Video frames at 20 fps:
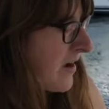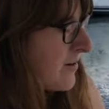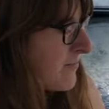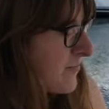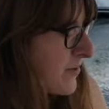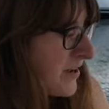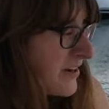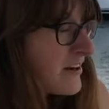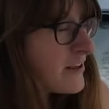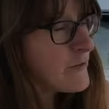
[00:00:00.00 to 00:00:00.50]

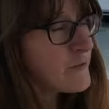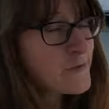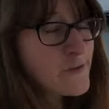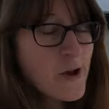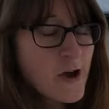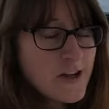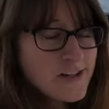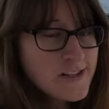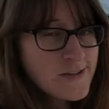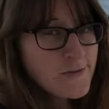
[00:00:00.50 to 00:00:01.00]
But if
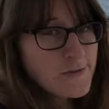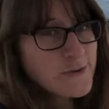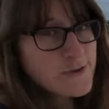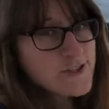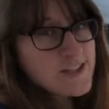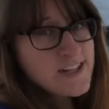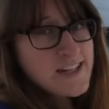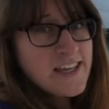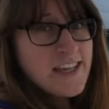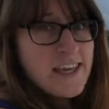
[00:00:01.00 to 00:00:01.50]
not, if you're
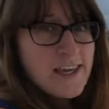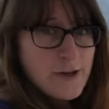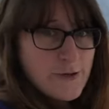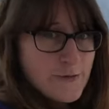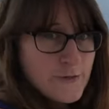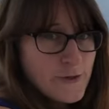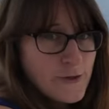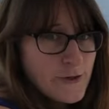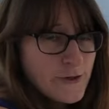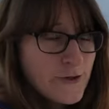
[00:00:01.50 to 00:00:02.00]
sitting here
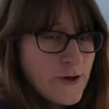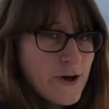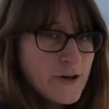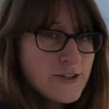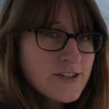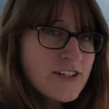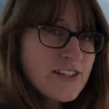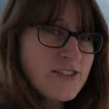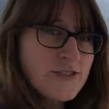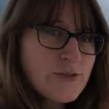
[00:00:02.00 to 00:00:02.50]
for your
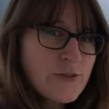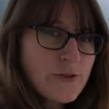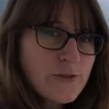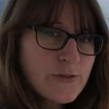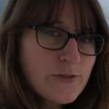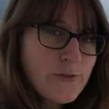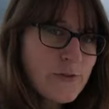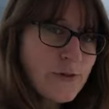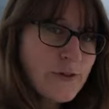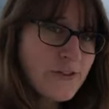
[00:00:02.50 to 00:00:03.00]
cocktails or
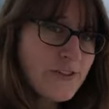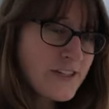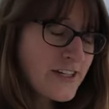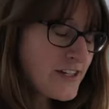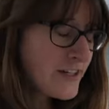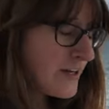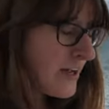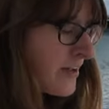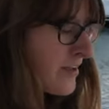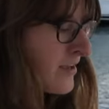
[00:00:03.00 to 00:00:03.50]
for your
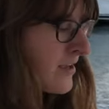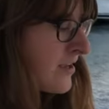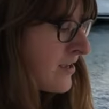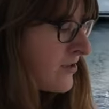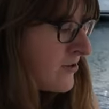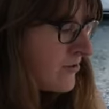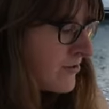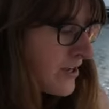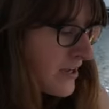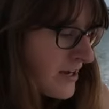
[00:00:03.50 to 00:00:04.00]
dinner,
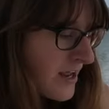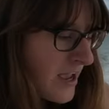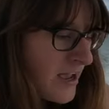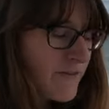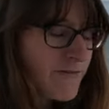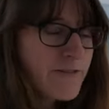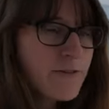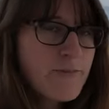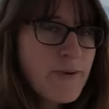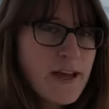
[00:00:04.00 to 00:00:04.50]
you can
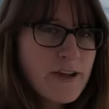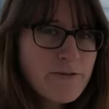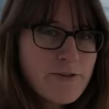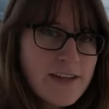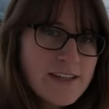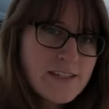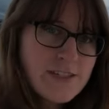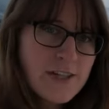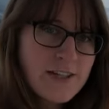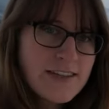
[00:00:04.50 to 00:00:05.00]
have the
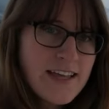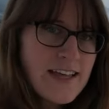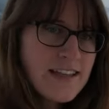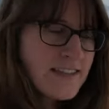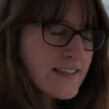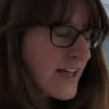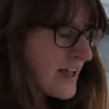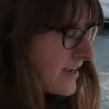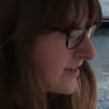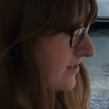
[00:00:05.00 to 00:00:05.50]
backrest on that
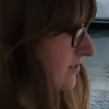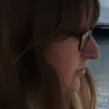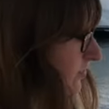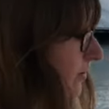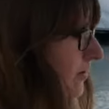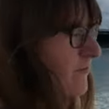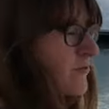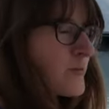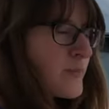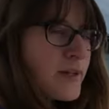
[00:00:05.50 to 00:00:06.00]
side, so
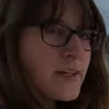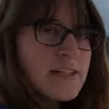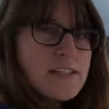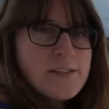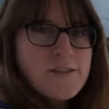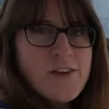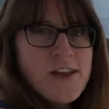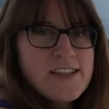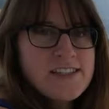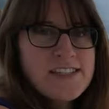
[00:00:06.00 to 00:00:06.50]

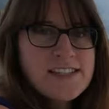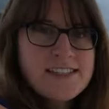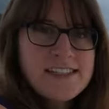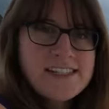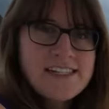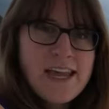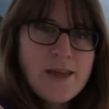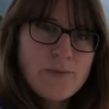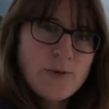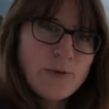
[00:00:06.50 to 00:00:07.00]
everybody's facing the
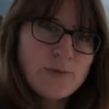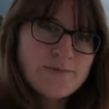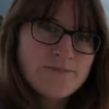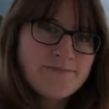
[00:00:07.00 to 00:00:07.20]
table.